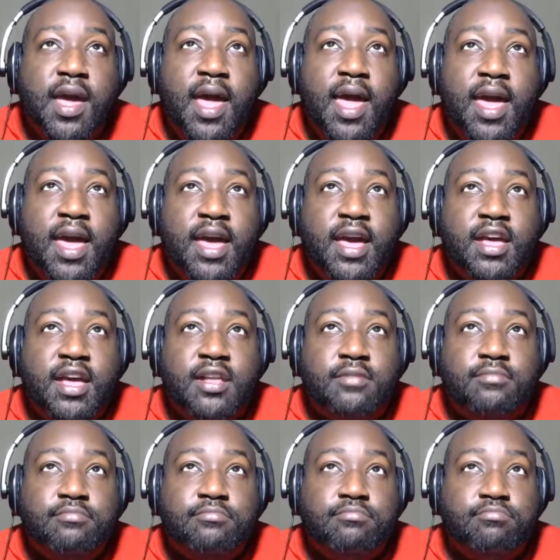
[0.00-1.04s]

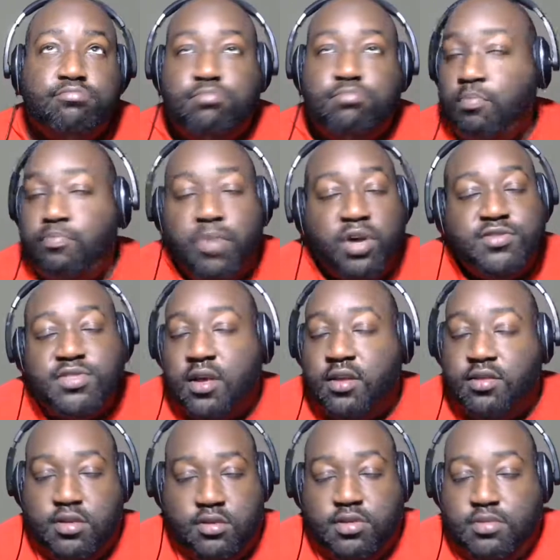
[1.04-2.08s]
And
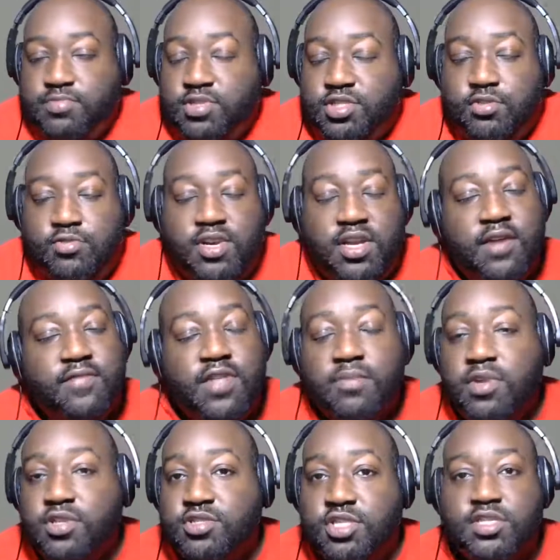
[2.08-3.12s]
the majority of
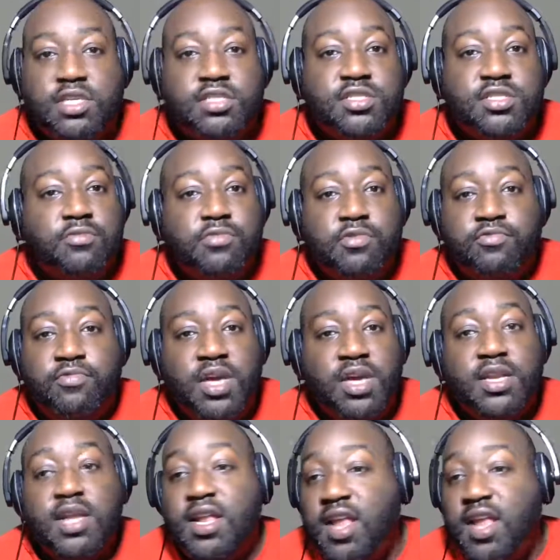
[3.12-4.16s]
them are just content with
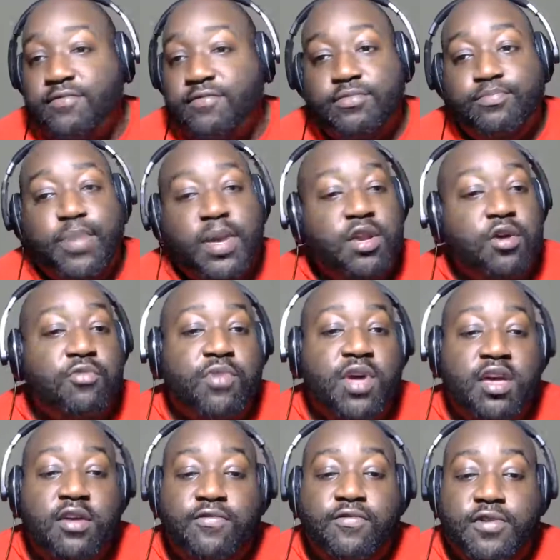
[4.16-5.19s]
weed, and they've been on
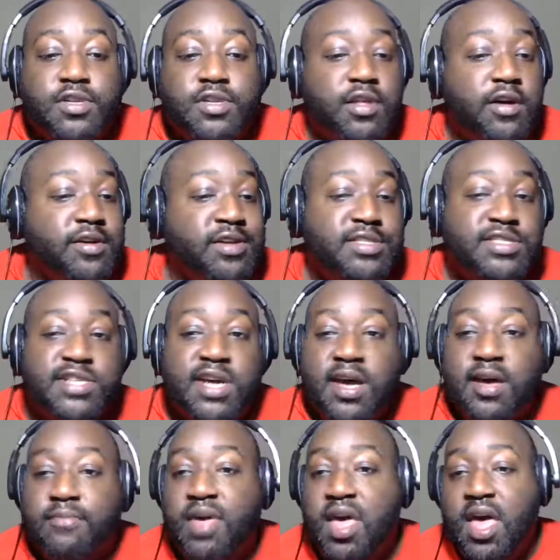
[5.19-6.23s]
weed for the longest
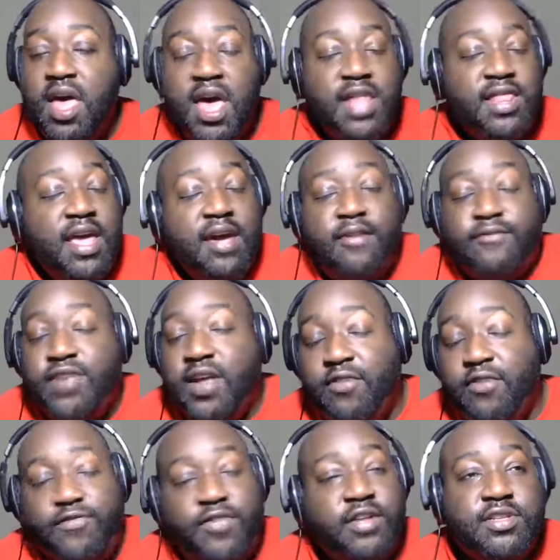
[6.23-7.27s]
time, and they have
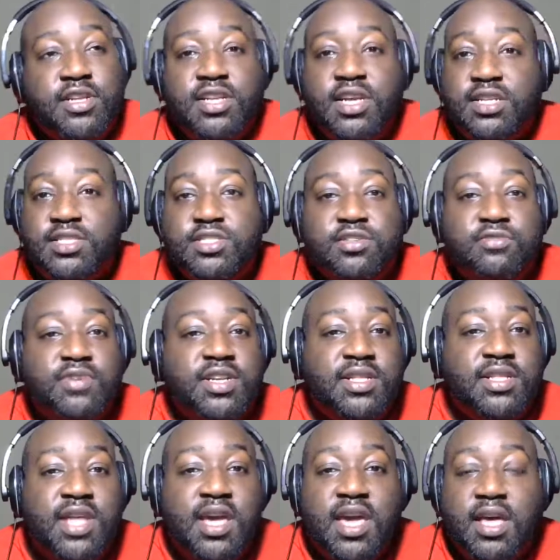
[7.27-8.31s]
never felt the need to do
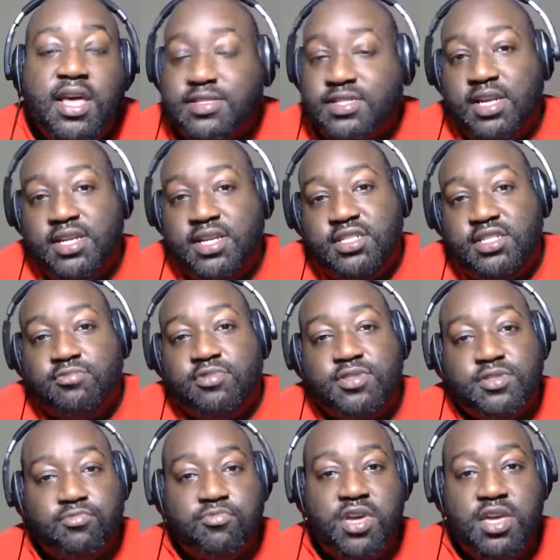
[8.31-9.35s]
anything else. They just want
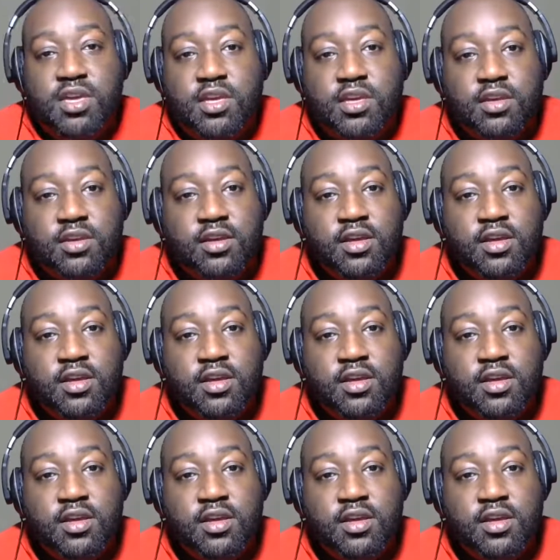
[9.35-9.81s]
some weed.